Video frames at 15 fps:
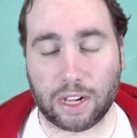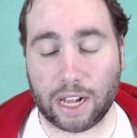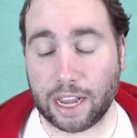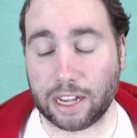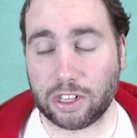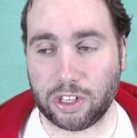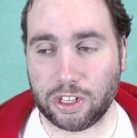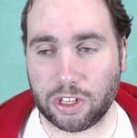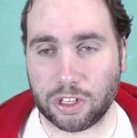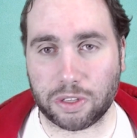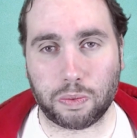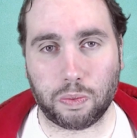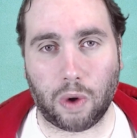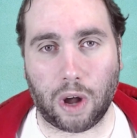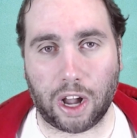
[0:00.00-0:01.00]
I actually
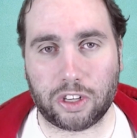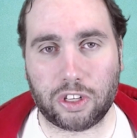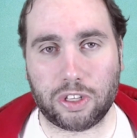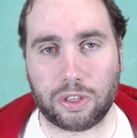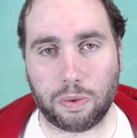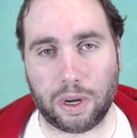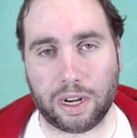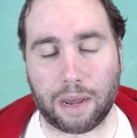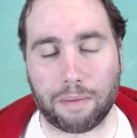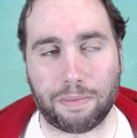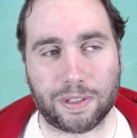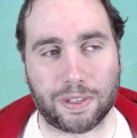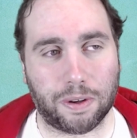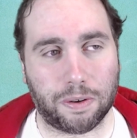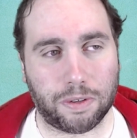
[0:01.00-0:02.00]
just watched one
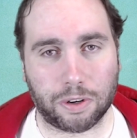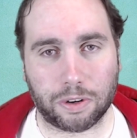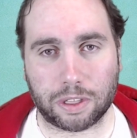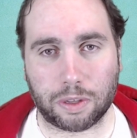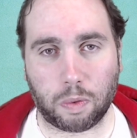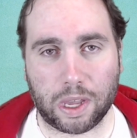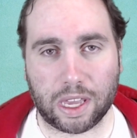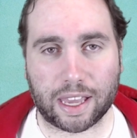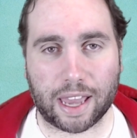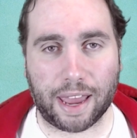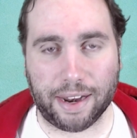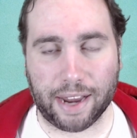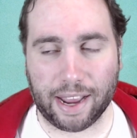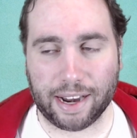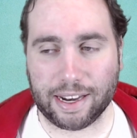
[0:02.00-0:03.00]
episode during the
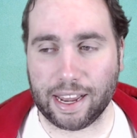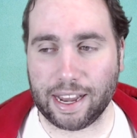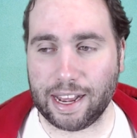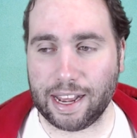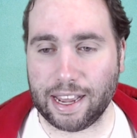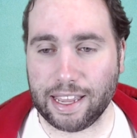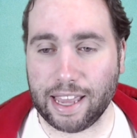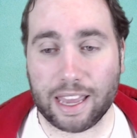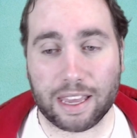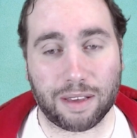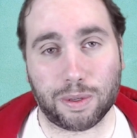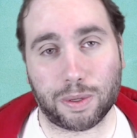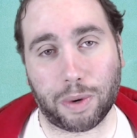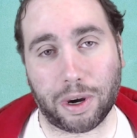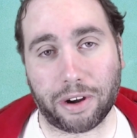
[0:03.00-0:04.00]
weekend, and uh, yeah, he
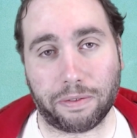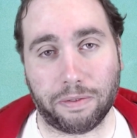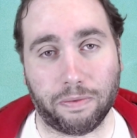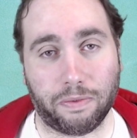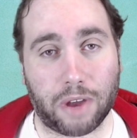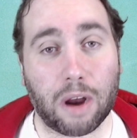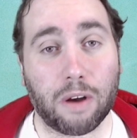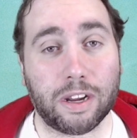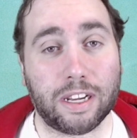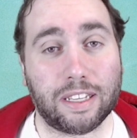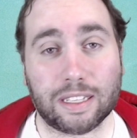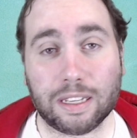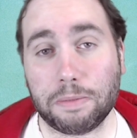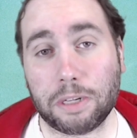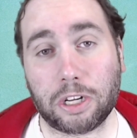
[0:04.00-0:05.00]
was wearing very
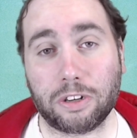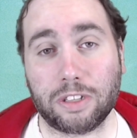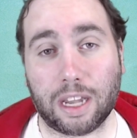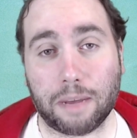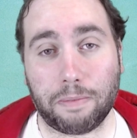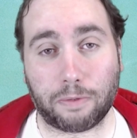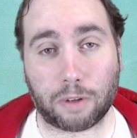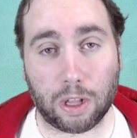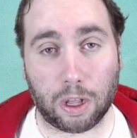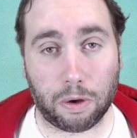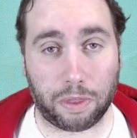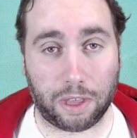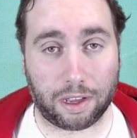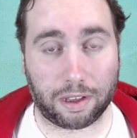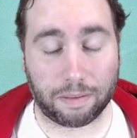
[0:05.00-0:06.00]
similar type of
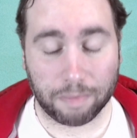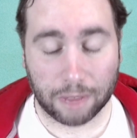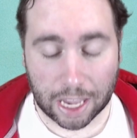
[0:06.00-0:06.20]
clothing.